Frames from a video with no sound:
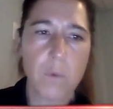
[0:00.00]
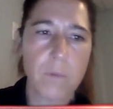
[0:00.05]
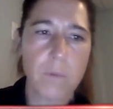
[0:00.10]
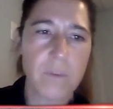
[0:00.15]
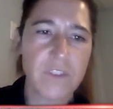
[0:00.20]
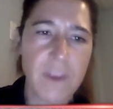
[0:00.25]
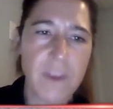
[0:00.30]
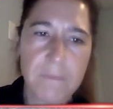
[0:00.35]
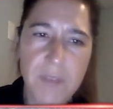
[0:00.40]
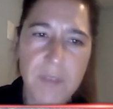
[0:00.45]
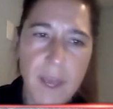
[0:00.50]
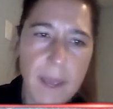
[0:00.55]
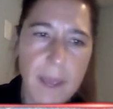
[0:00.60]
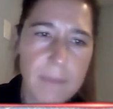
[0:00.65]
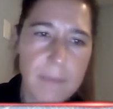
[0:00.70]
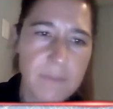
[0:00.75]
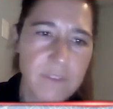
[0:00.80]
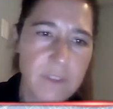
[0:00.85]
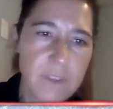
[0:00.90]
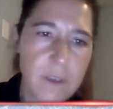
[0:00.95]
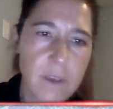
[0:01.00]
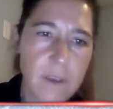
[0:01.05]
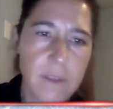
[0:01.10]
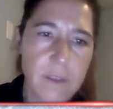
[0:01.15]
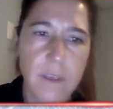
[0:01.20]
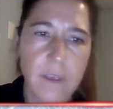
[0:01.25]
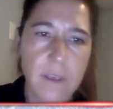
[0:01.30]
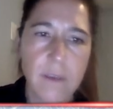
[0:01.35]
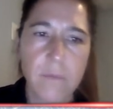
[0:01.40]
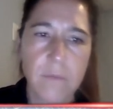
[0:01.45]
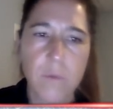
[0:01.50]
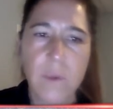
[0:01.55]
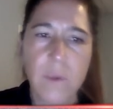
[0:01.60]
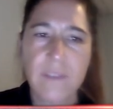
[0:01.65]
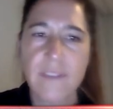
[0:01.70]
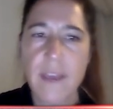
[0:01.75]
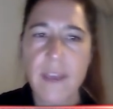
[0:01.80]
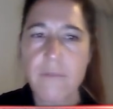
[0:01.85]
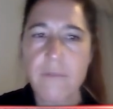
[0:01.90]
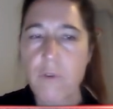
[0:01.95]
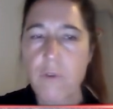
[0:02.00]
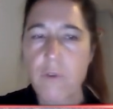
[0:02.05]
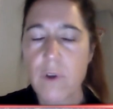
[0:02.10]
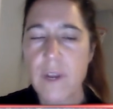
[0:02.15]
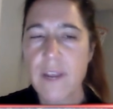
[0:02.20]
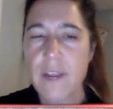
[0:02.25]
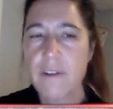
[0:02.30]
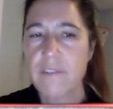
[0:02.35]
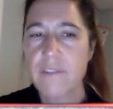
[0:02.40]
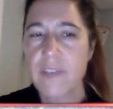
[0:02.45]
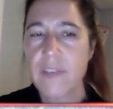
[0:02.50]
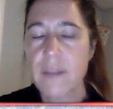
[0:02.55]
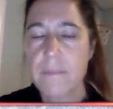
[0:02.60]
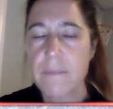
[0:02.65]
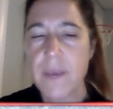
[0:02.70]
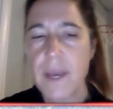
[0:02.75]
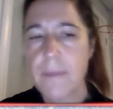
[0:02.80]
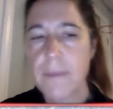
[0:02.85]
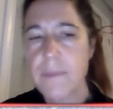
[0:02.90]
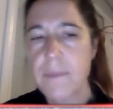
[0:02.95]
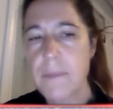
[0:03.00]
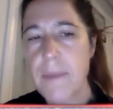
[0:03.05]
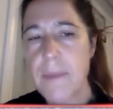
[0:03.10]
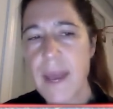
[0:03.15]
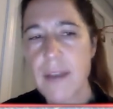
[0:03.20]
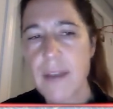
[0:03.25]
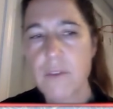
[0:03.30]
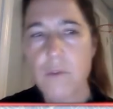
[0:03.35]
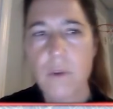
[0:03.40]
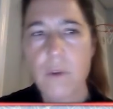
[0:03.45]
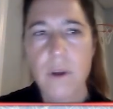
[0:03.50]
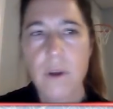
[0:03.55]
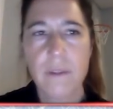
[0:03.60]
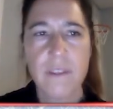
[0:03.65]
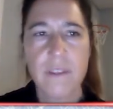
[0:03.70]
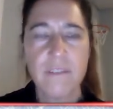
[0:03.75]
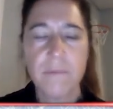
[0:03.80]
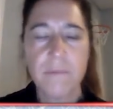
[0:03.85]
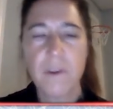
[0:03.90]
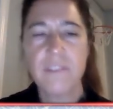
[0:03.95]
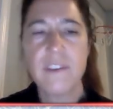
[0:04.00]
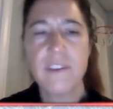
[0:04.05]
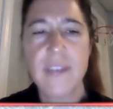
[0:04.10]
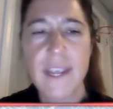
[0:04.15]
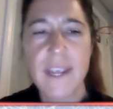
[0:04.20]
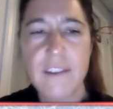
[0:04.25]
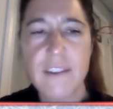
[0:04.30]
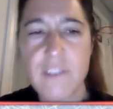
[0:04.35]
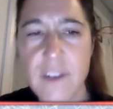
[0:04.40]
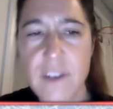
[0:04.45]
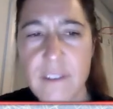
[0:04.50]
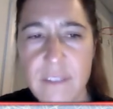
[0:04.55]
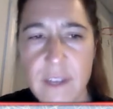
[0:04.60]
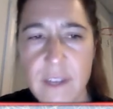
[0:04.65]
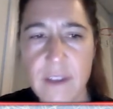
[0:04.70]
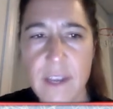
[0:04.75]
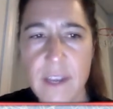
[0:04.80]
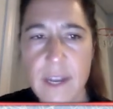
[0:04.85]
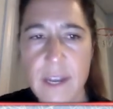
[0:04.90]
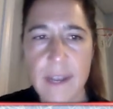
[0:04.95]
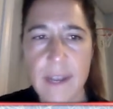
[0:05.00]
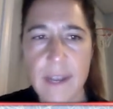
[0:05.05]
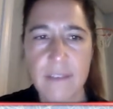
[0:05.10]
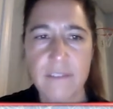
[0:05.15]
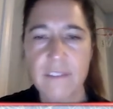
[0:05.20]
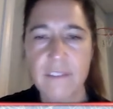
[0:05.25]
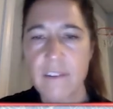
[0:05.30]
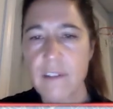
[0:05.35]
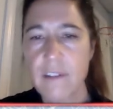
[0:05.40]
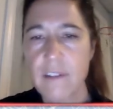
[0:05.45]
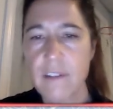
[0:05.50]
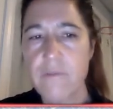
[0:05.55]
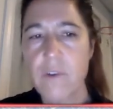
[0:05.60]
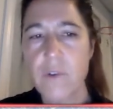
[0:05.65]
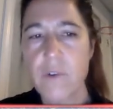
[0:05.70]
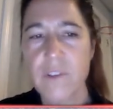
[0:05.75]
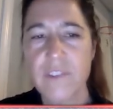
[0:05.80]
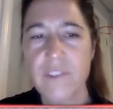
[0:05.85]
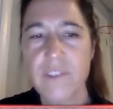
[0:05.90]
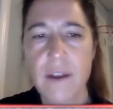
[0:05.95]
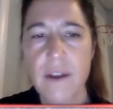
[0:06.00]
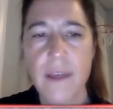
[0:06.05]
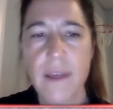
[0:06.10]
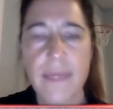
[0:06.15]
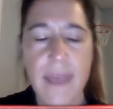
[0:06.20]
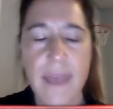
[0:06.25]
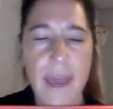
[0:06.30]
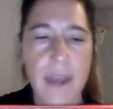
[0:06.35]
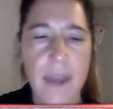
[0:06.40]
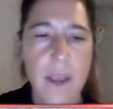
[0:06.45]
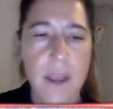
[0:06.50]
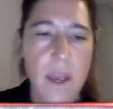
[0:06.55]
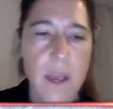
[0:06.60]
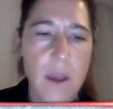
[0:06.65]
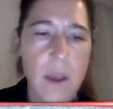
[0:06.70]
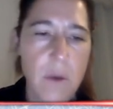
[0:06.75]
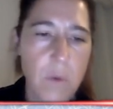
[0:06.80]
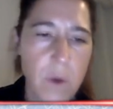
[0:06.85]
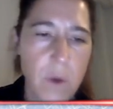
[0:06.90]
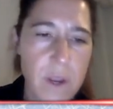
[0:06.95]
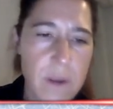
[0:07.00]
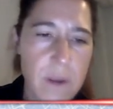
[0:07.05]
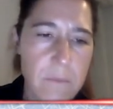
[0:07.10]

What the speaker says: sometimes the weak side forward here is going to pick up the back door. This presentation isn't going to necessarily focus in on that. We're going to